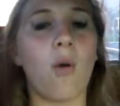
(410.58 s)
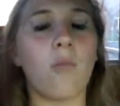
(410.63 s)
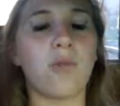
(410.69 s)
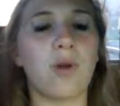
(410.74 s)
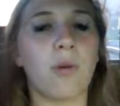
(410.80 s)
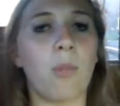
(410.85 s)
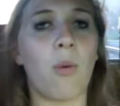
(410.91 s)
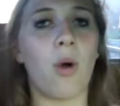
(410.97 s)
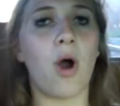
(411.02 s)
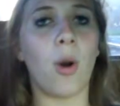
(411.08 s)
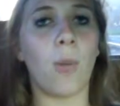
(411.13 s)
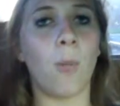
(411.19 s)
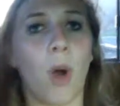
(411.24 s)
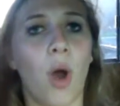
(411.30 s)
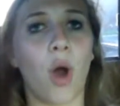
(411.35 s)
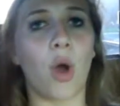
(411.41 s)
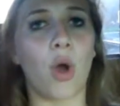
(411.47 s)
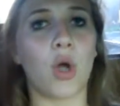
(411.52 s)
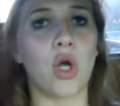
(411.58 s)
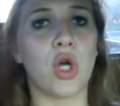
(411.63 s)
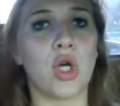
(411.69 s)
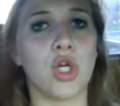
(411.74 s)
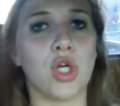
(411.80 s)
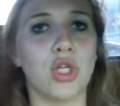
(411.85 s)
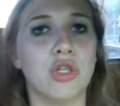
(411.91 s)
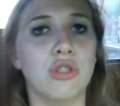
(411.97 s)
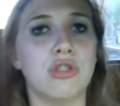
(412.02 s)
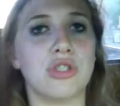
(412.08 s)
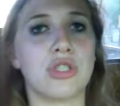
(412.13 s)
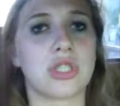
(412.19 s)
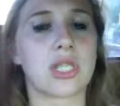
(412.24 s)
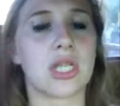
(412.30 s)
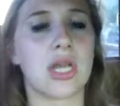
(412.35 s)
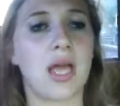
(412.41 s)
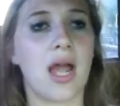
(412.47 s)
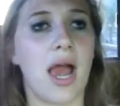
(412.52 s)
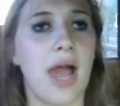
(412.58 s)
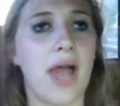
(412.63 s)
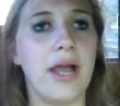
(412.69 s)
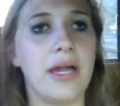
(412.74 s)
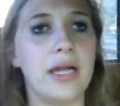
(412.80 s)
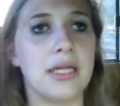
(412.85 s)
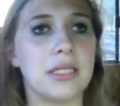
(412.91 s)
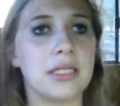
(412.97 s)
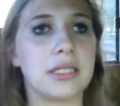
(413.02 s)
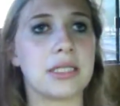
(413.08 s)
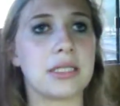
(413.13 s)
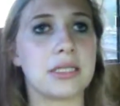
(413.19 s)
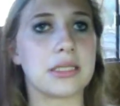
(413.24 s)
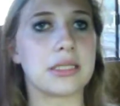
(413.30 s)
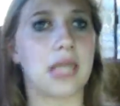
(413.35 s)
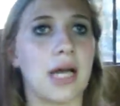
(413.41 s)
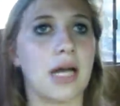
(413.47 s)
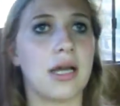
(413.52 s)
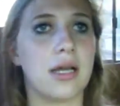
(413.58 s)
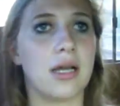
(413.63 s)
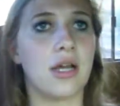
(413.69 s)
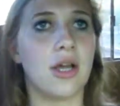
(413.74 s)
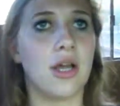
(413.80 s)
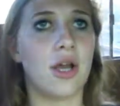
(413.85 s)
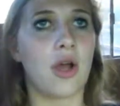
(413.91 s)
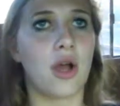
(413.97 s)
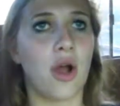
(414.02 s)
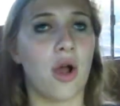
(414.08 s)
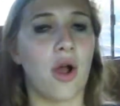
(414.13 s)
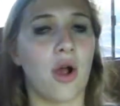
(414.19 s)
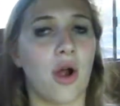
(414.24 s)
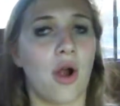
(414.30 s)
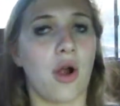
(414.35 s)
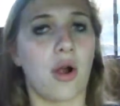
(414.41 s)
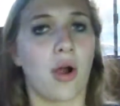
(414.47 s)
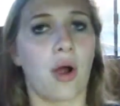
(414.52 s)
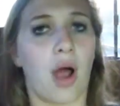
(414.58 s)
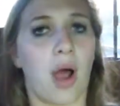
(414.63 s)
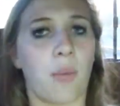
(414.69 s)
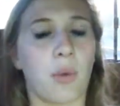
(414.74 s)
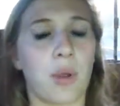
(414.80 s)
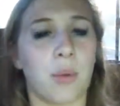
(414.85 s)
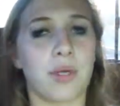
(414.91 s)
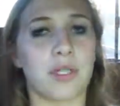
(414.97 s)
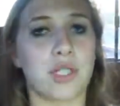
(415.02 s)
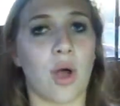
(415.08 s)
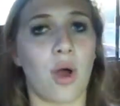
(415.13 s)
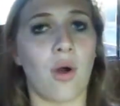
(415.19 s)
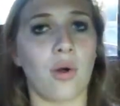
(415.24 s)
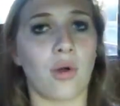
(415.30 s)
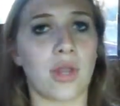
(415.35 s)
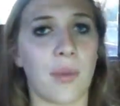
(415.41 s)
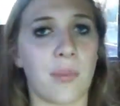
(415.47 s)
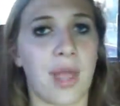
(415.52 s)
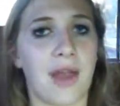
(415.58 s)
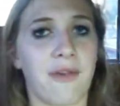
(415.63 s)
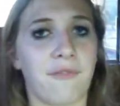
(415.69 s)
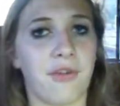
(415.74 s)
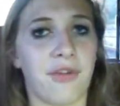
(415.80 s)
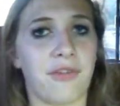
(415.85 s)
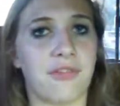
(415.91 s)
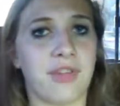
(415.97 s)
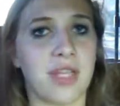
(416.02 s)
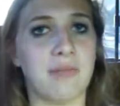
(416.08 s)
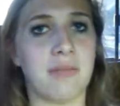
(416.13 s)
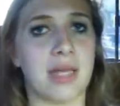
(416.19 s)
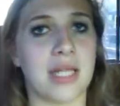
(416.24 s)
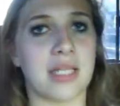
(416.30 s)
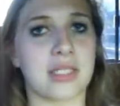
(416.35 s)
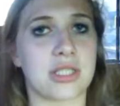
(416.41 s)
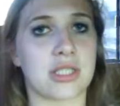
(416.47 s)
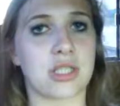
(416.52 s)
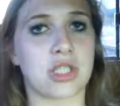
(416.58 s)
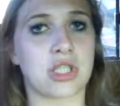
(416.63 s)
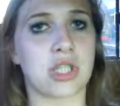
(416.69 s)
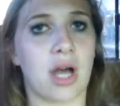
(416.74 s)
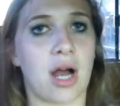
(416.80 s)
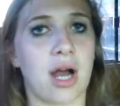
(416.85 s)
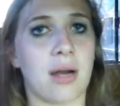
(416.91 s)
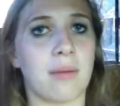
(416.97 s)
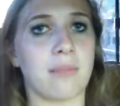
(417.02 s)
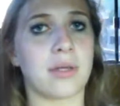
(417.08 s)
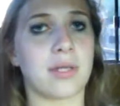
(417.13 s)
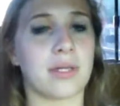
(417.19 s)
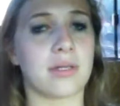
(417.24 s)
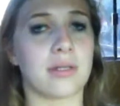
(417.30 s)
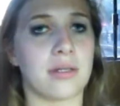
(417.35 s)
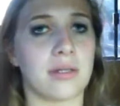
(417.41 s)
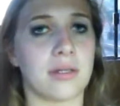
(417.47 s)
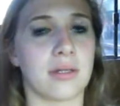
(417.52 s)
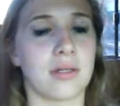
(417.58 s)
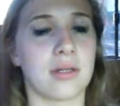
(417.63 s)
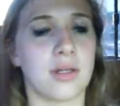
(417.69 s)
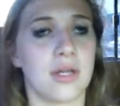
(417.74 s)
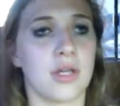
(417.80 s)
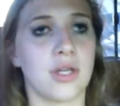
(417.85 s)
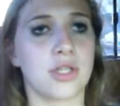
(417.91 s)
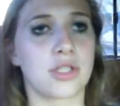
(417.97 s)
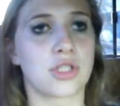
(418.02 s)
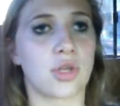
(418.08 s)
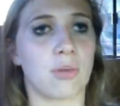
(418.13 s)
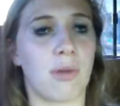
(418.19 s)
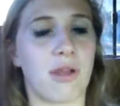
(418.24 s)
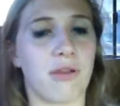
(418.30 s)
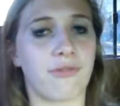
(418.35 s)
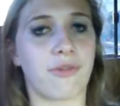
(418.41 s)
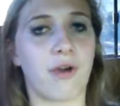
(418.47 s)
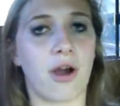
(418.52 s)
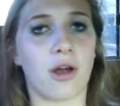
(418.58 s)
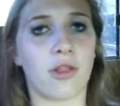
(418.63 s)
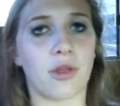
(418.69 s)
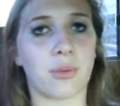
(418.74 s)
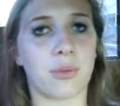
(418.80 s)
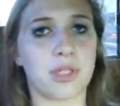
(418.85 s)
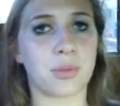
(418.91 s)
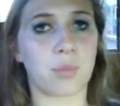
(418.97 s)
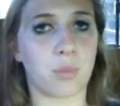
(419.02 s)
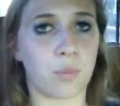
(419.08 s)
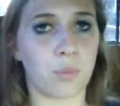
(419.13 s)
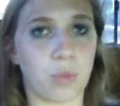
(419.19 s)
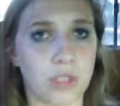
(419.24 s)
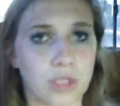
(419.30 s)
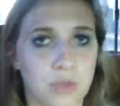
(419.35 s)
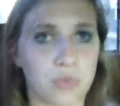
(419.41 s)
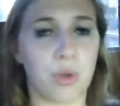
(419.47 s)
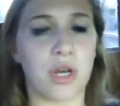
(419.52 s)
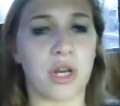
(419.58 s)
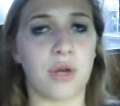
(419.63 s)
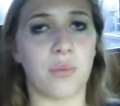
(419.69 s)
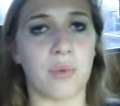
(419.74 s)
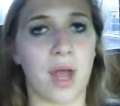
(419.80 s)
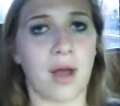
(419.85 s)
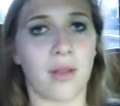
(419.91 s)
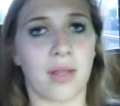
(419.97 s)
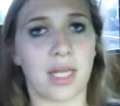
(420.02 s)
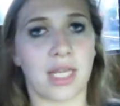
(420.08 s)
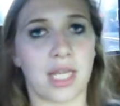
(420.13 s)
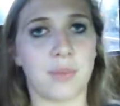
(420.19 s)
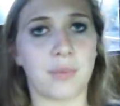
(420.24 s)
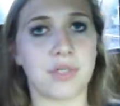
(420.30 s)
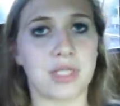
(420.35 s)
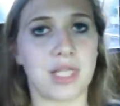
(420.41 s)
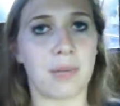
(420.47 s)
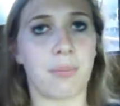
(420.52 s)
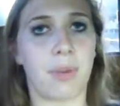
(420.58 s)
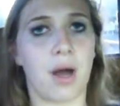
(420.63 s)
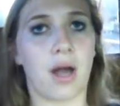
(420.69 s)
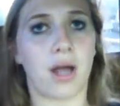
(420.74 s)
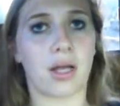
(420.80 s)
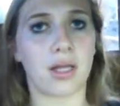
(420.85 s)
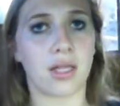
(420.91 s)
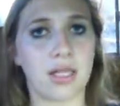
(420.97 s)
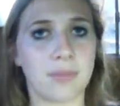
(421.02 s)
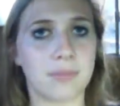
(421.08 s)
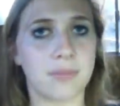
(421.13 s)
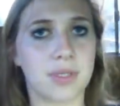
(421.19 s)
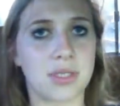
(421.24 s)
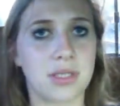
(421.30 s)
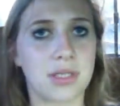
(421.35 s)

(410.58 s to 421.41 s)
from Walmart, and we were told that we had 15 minutes to shop. So my father was running around like it was the apocalypse,